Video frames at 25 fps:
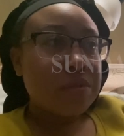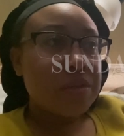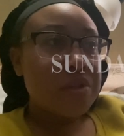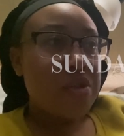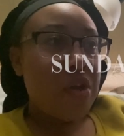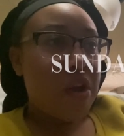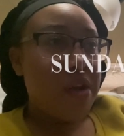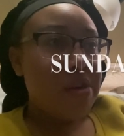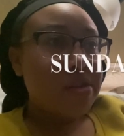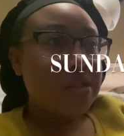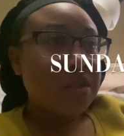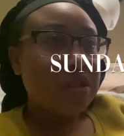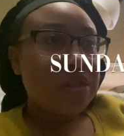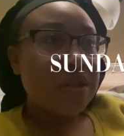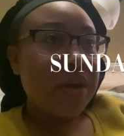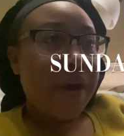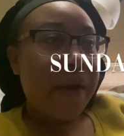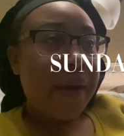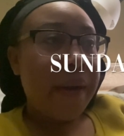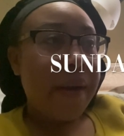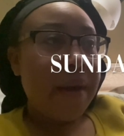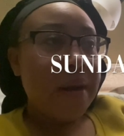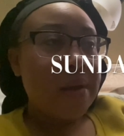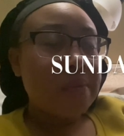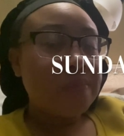Today is
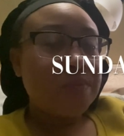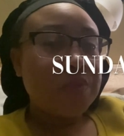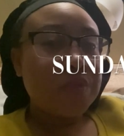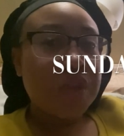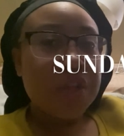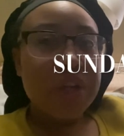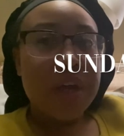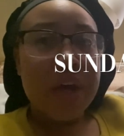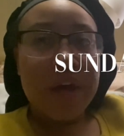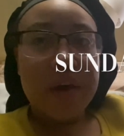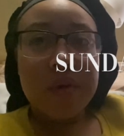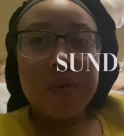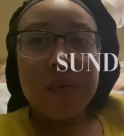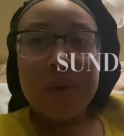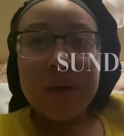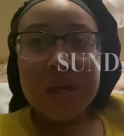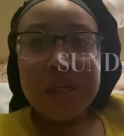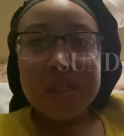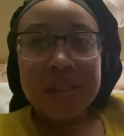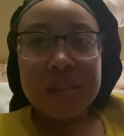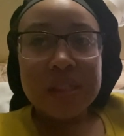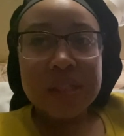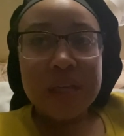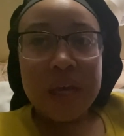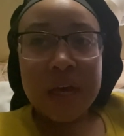Sunday, the day of
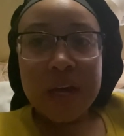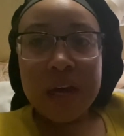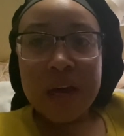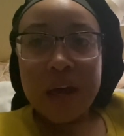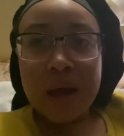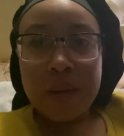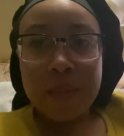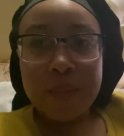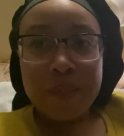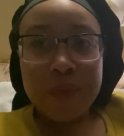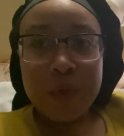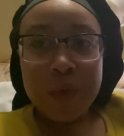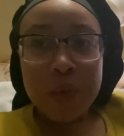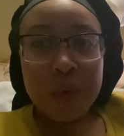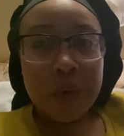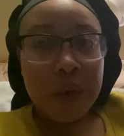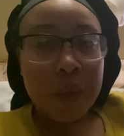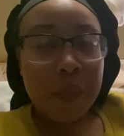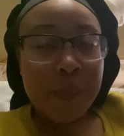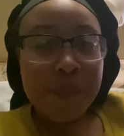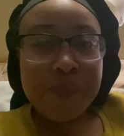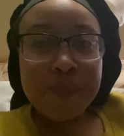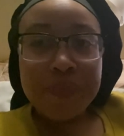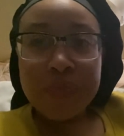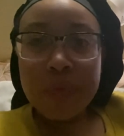rest. Yeah, I'm
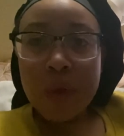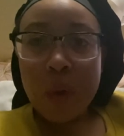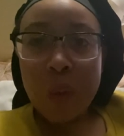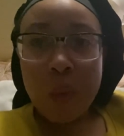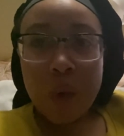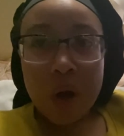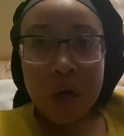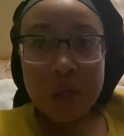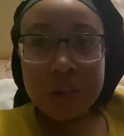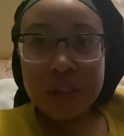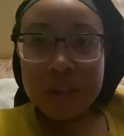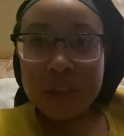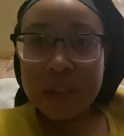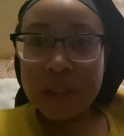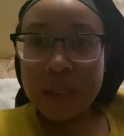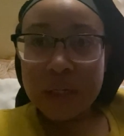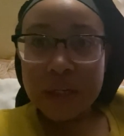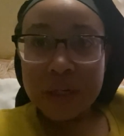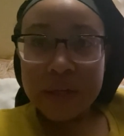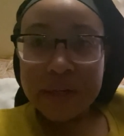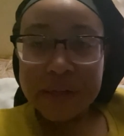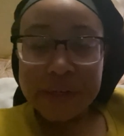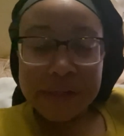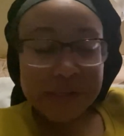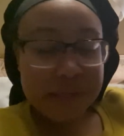doing washing and
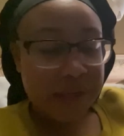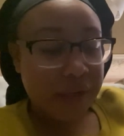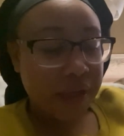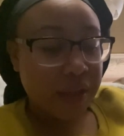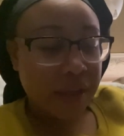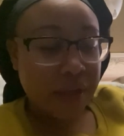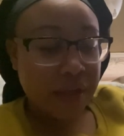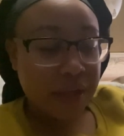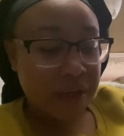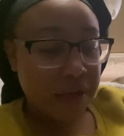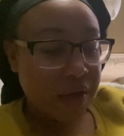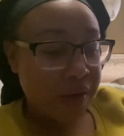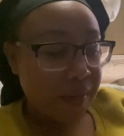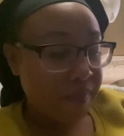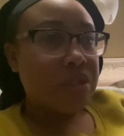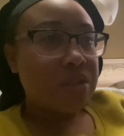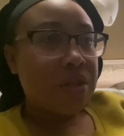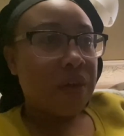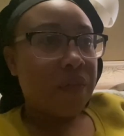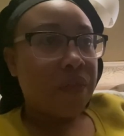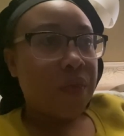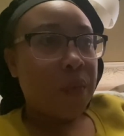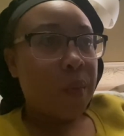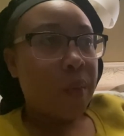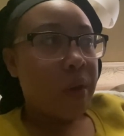cooking and cleaning. So I
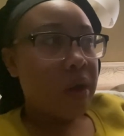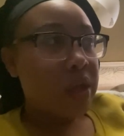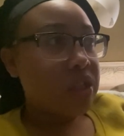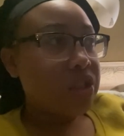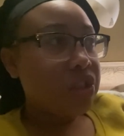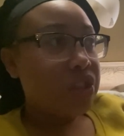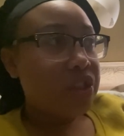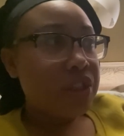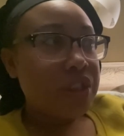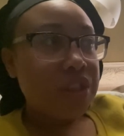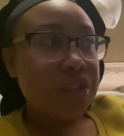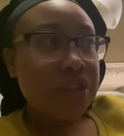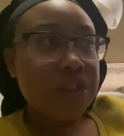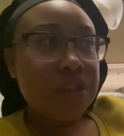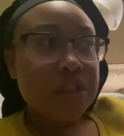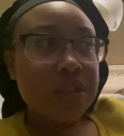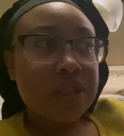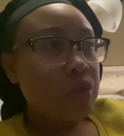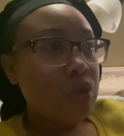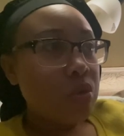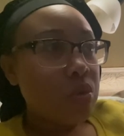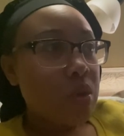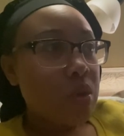have to wash dishes, do